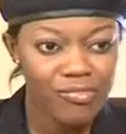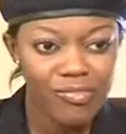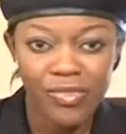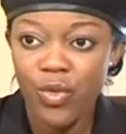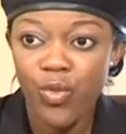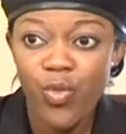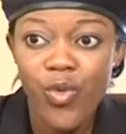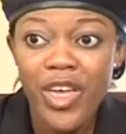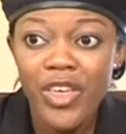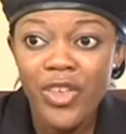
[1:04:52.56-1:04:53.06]
The
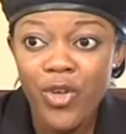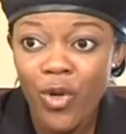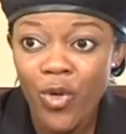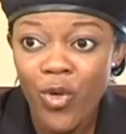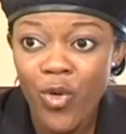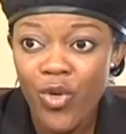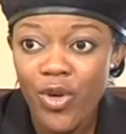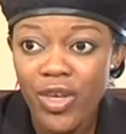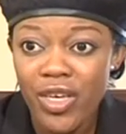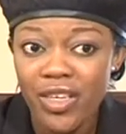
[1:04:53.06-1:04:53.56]
way you're
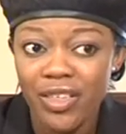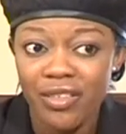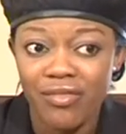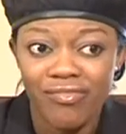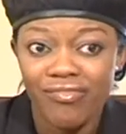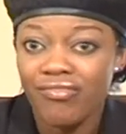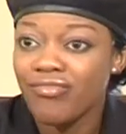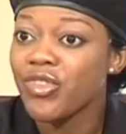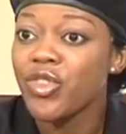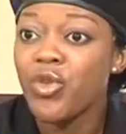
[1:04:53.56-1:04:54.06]
going,
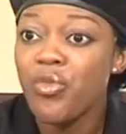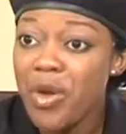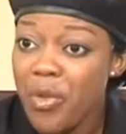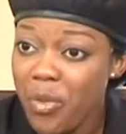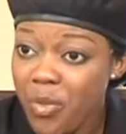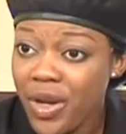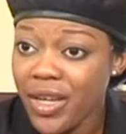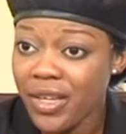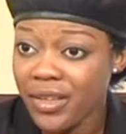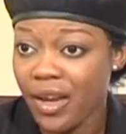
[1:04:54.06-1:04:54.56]
you may
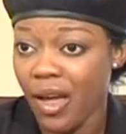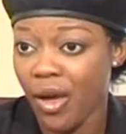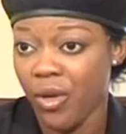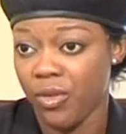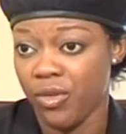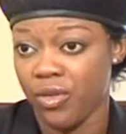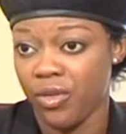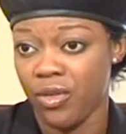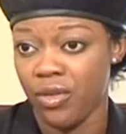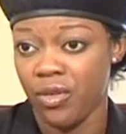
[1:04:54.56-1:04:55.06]
break
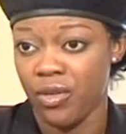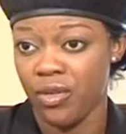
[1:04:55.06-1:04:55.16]
down.